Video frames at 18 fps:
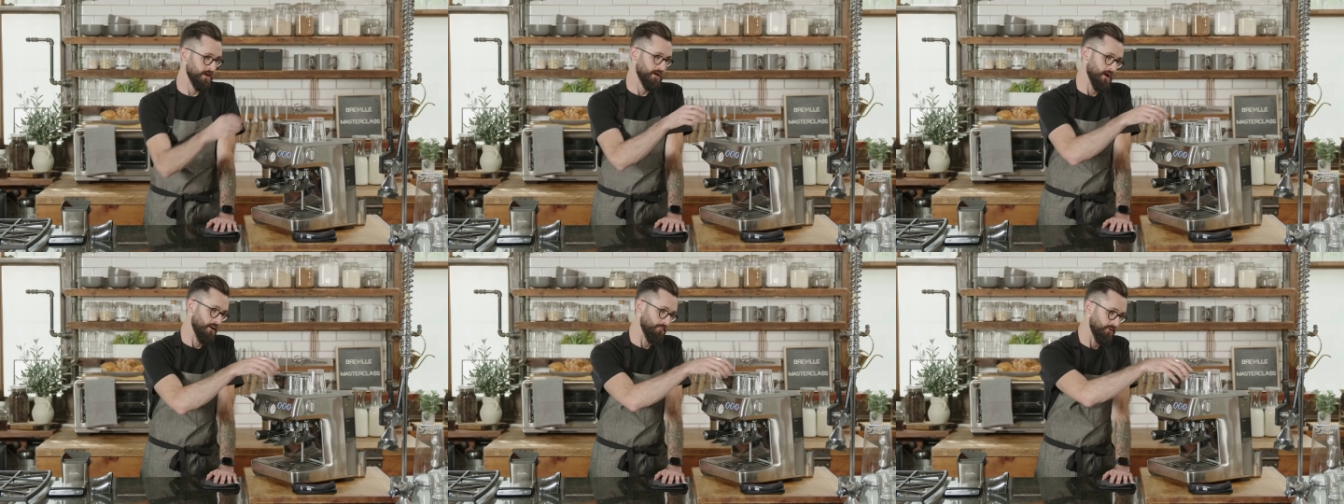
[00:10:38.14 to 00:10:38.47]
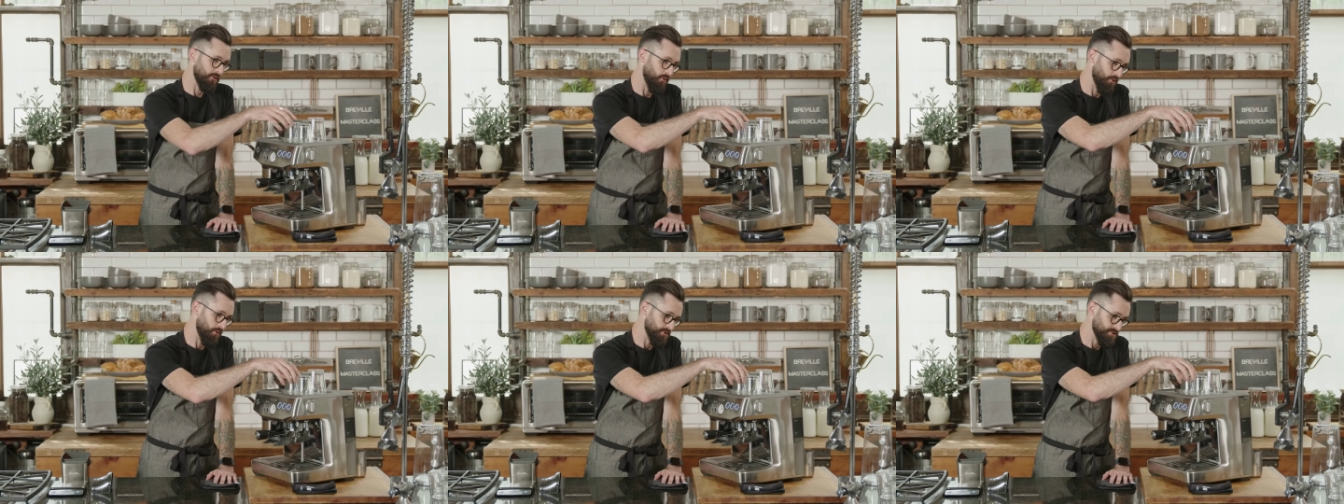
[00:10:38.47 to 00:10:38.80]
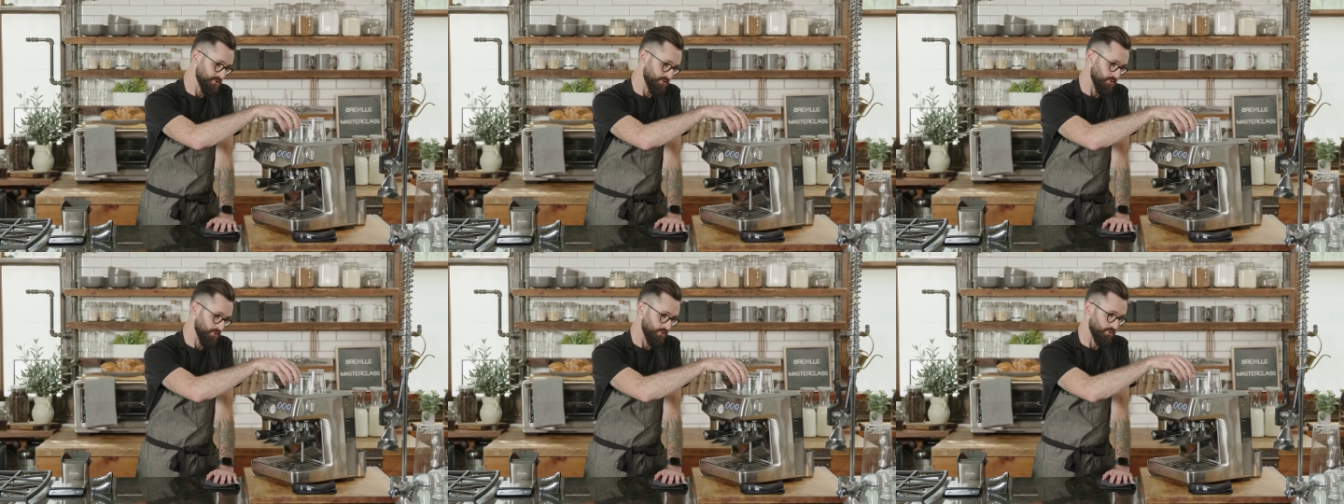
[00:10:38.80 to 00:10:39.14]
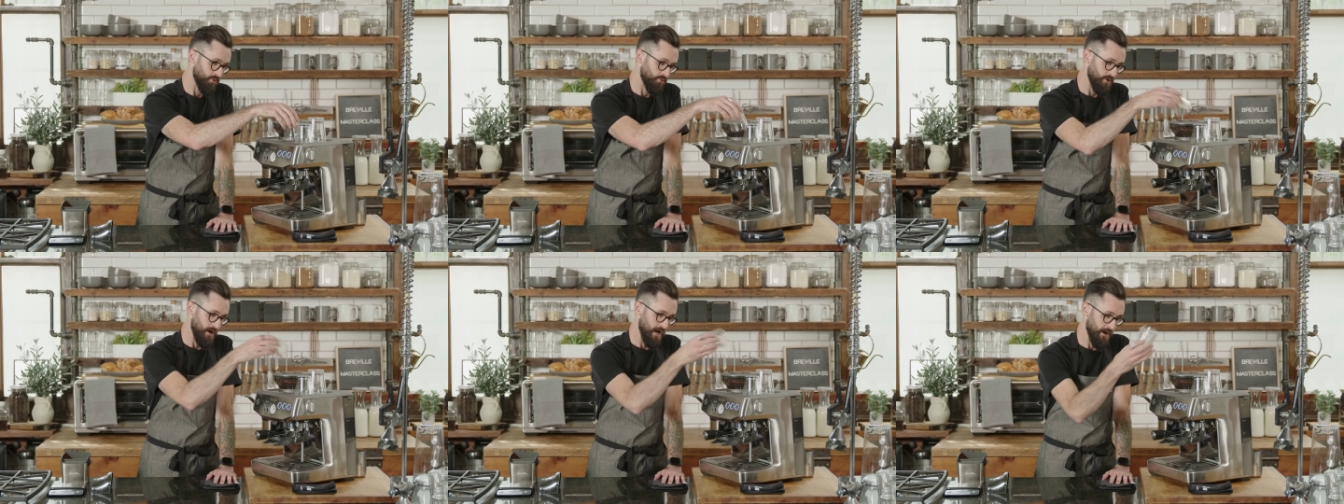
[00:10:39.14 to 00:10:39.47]
I'm going to
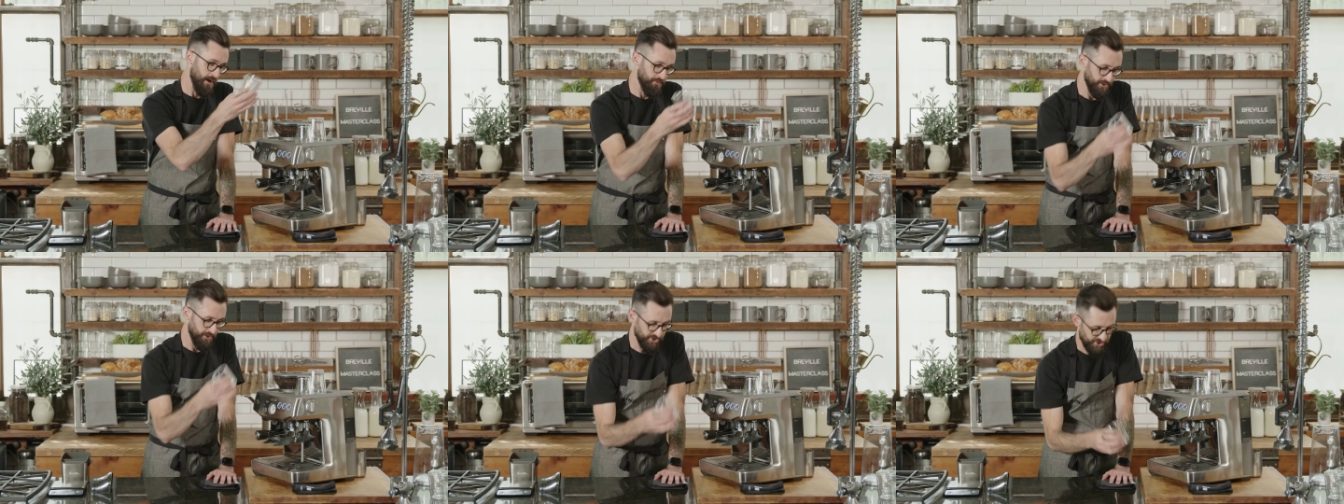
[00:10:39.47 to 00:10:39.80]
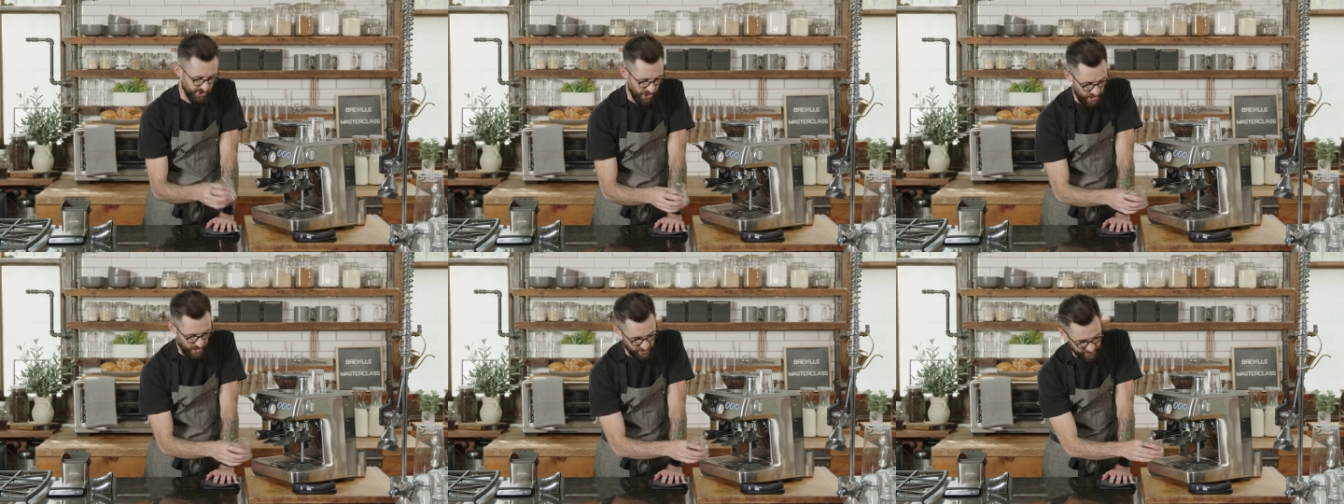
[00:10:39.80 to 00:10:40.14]
grab a shot